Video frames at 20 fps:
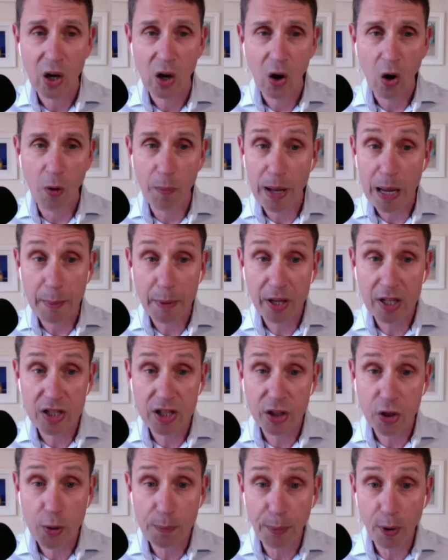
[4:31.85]
or maybe there's
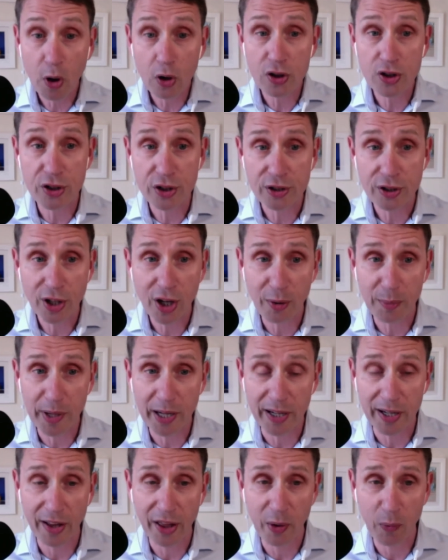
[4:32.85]
a new boss come
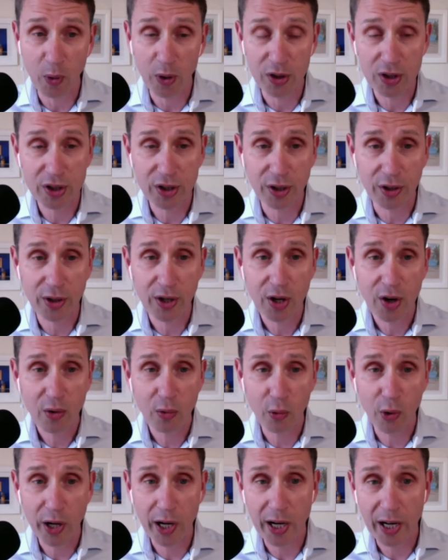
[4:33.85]
in and they want to
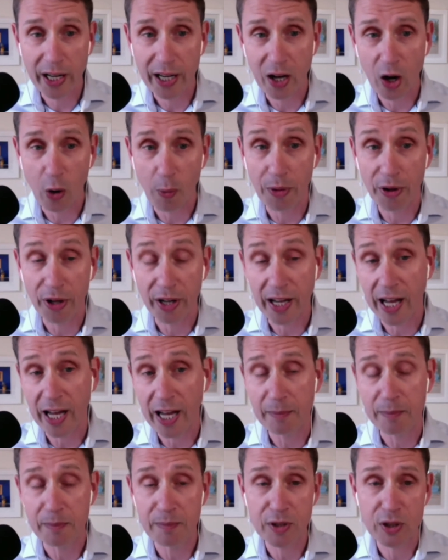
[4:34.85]
really up their game.